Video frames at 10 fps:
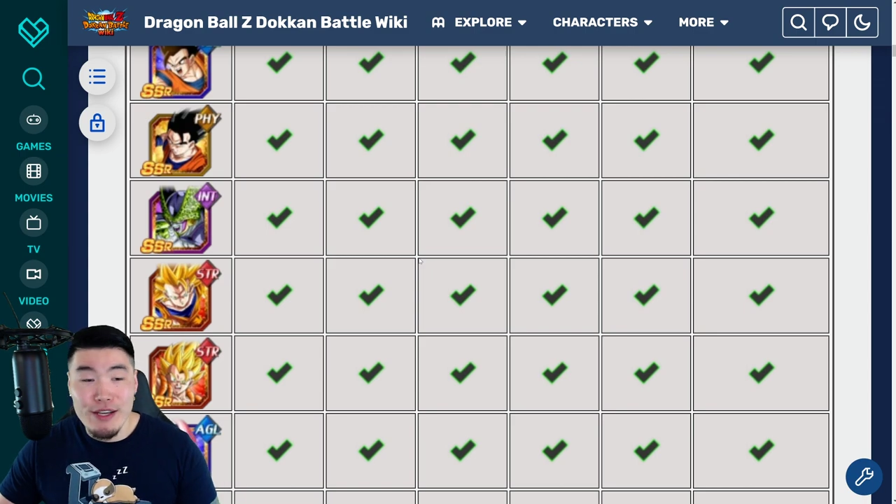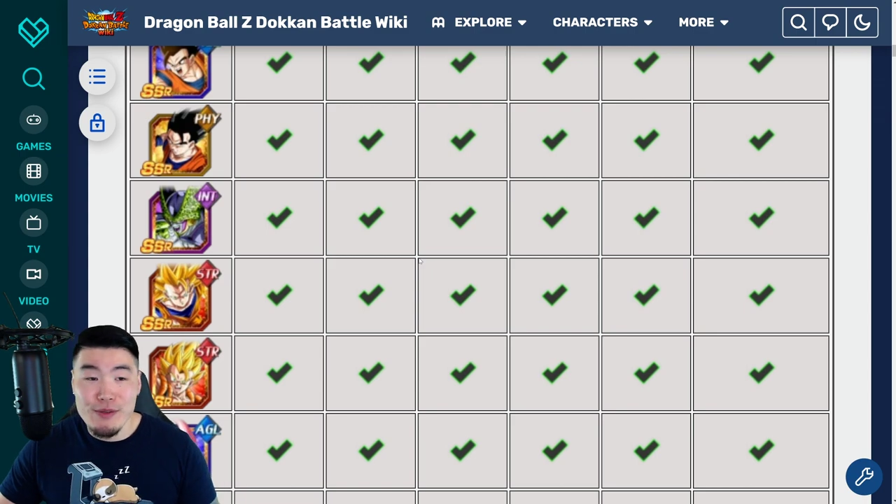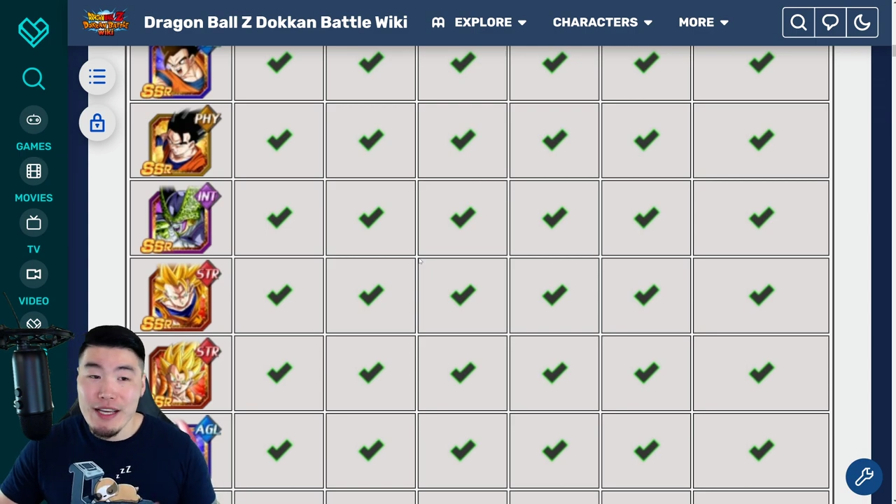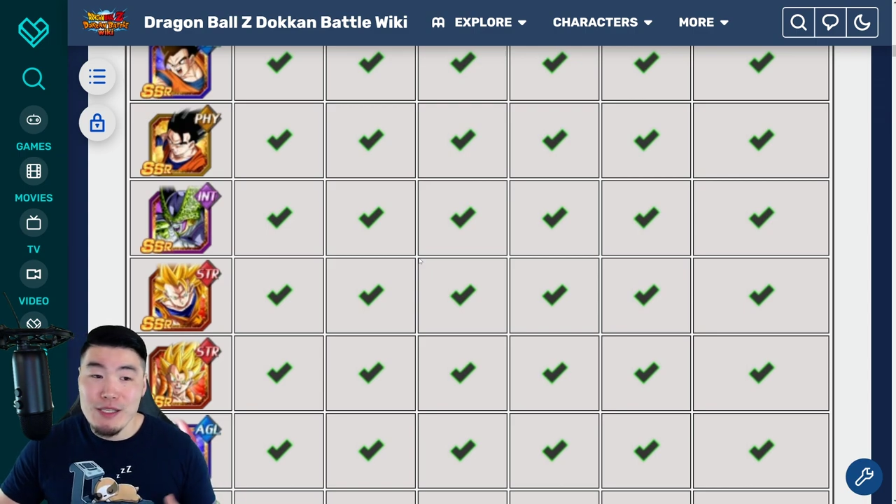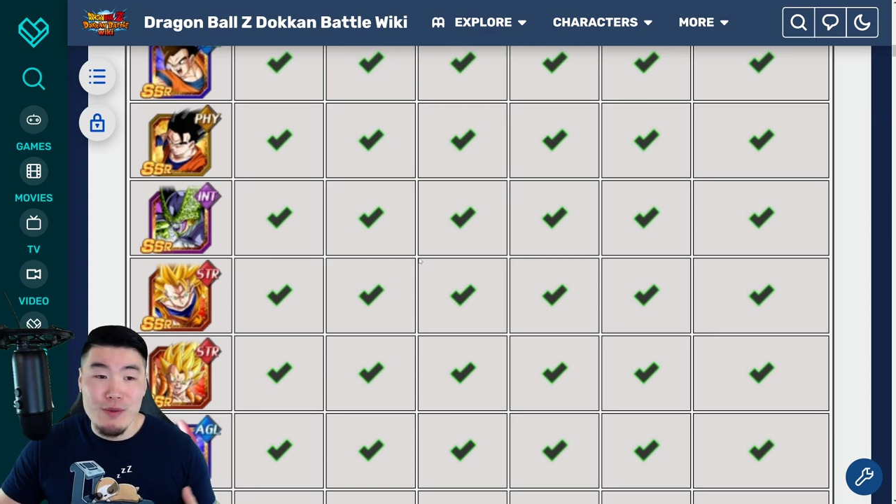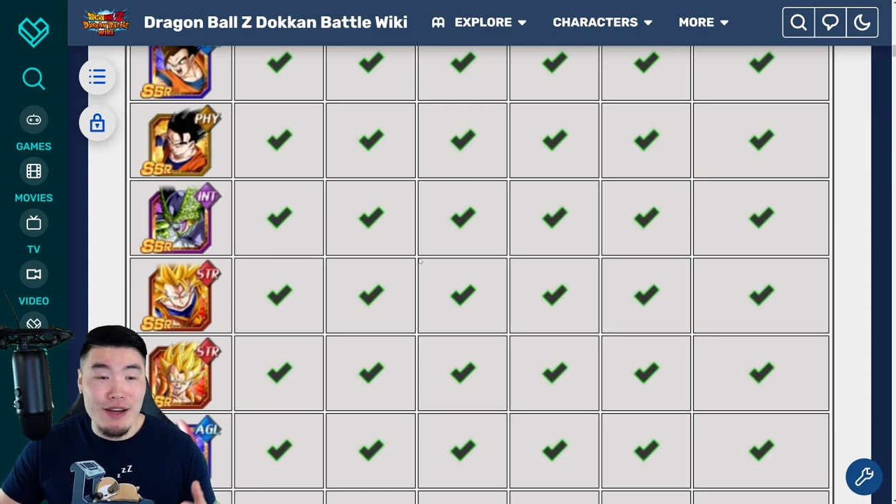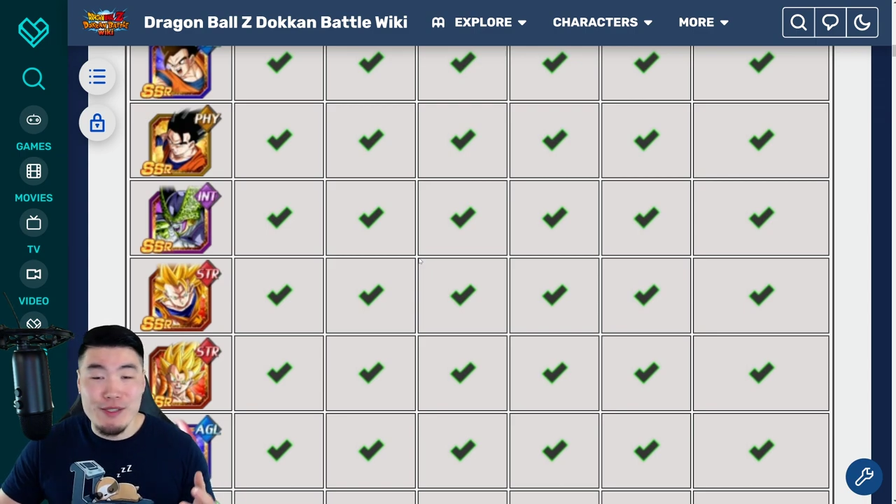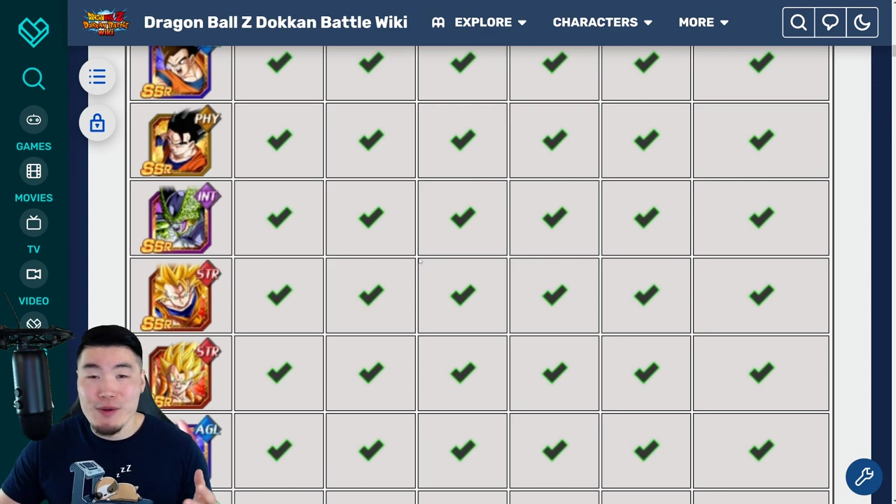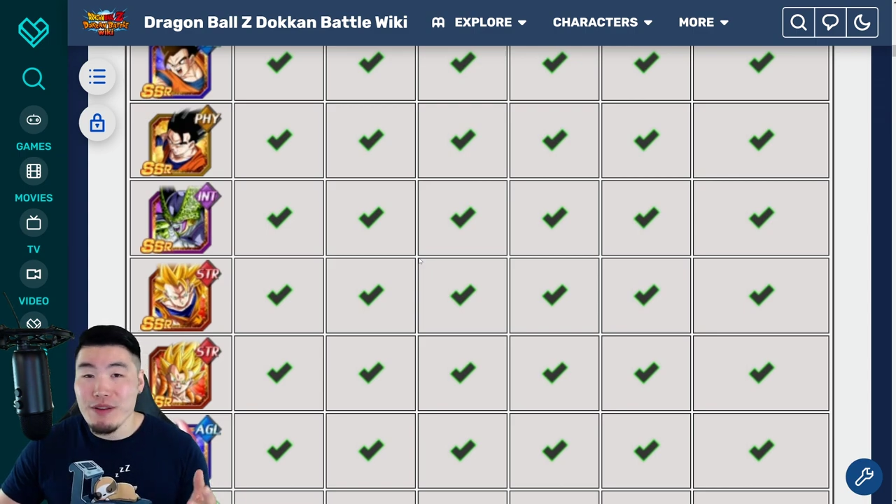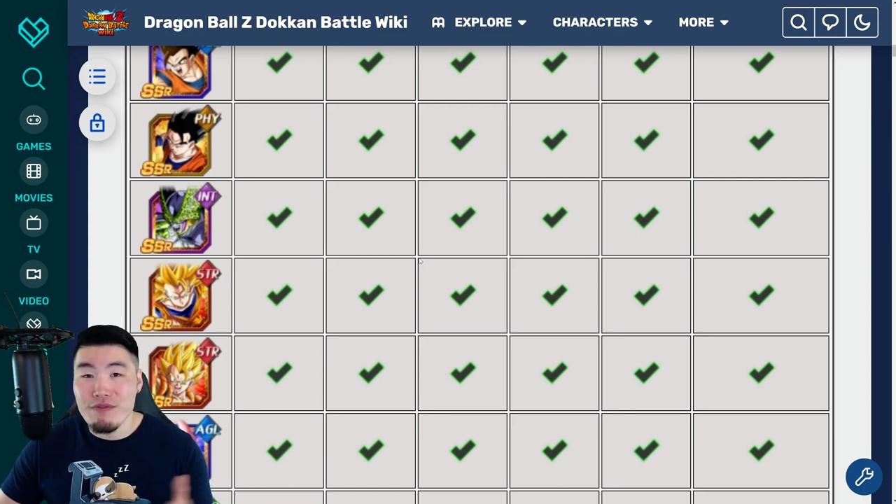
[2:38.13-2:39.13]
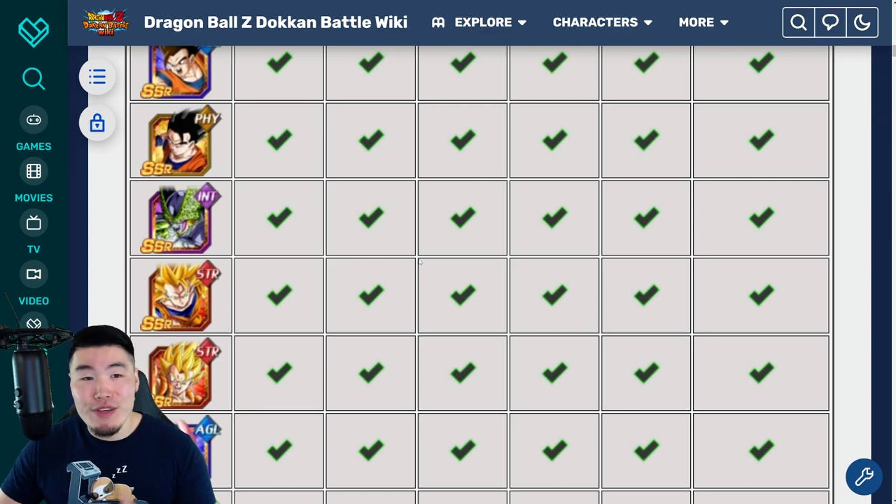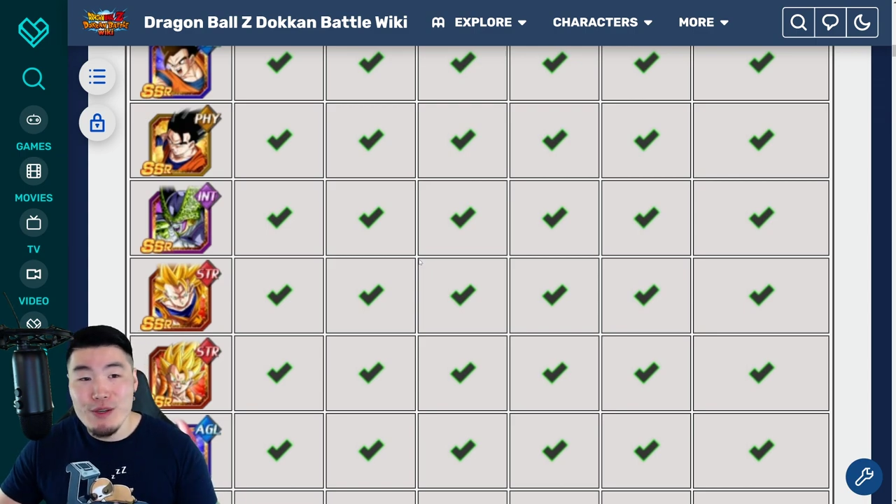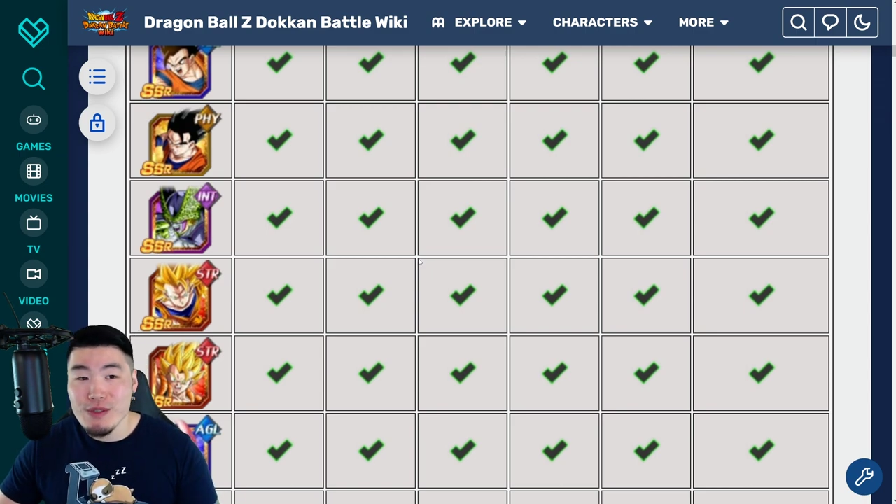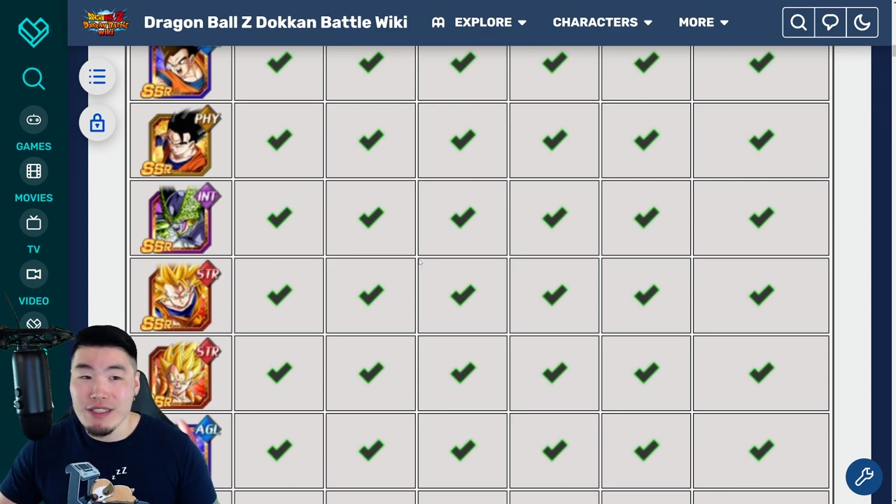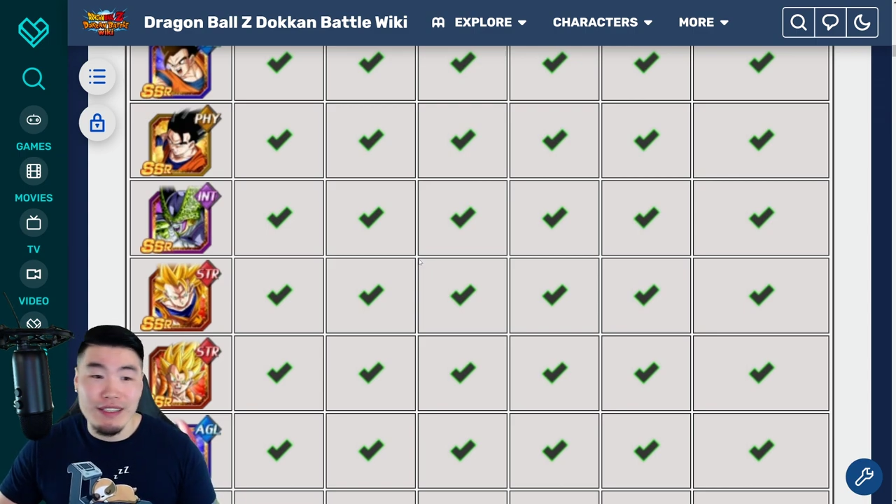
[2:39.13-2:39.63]
So that's why it's so
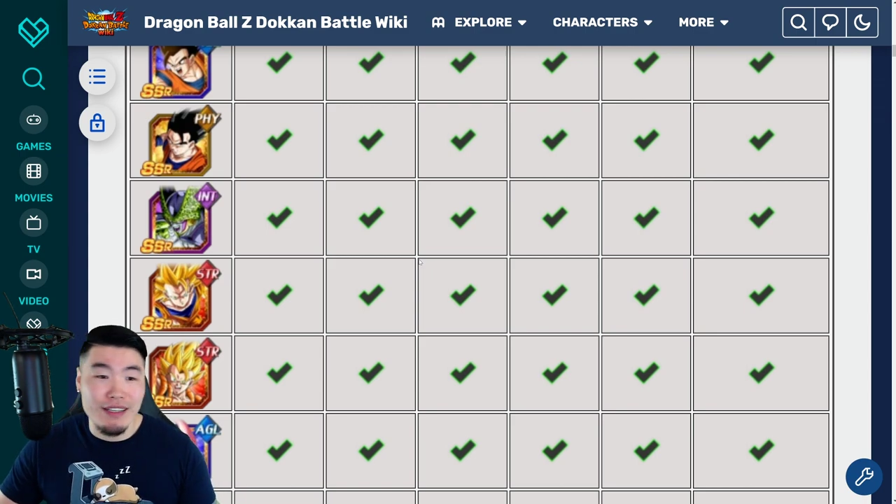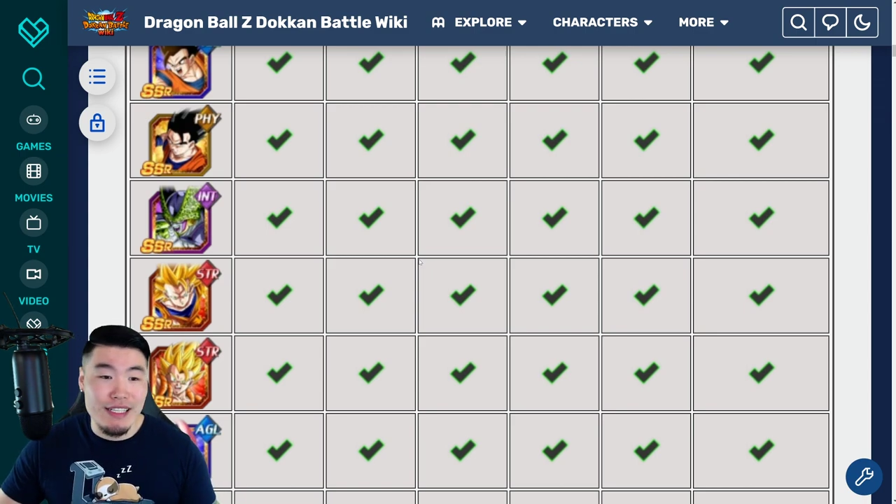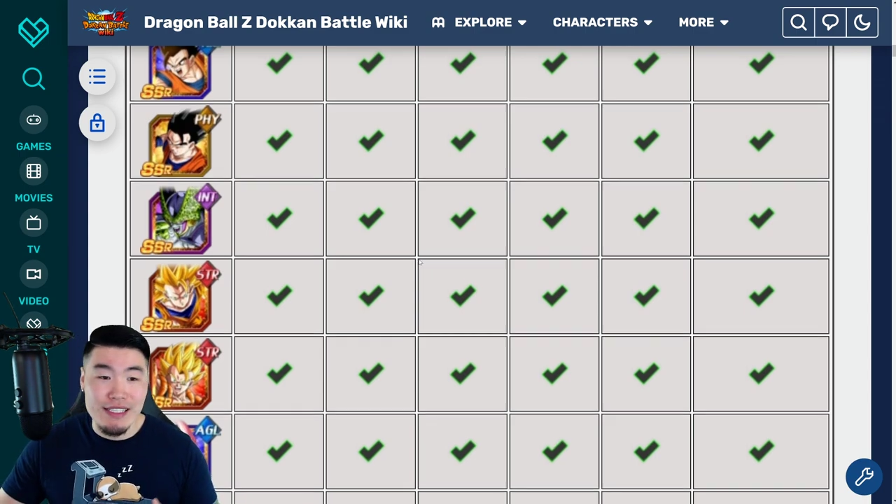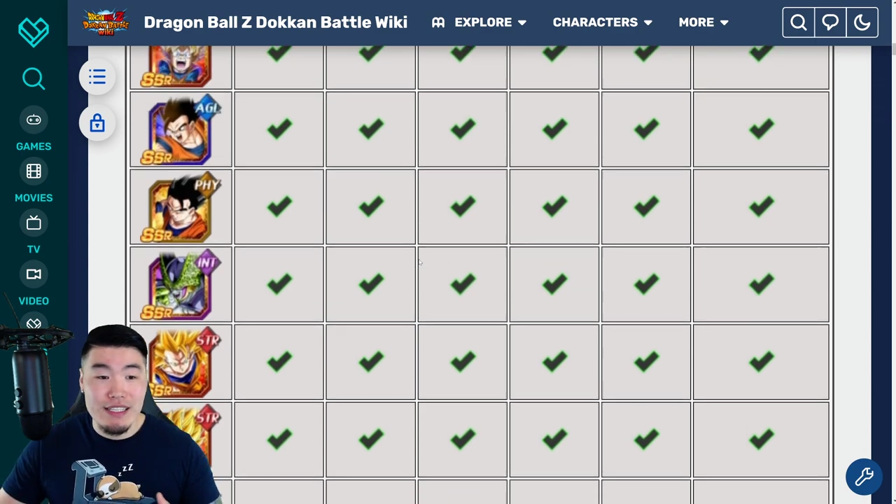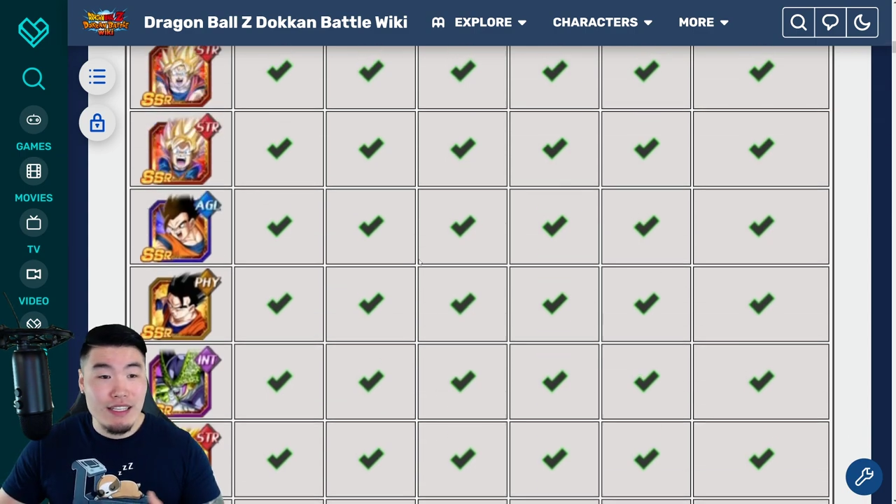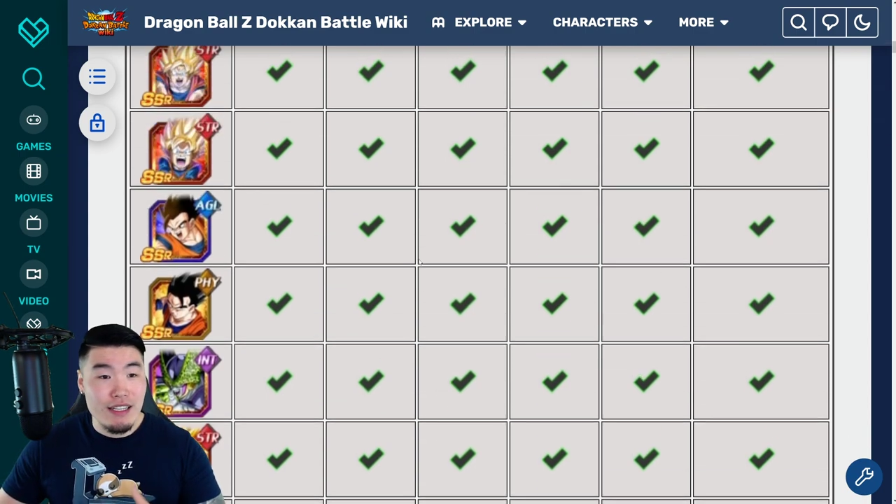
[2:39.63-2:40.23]
confusing because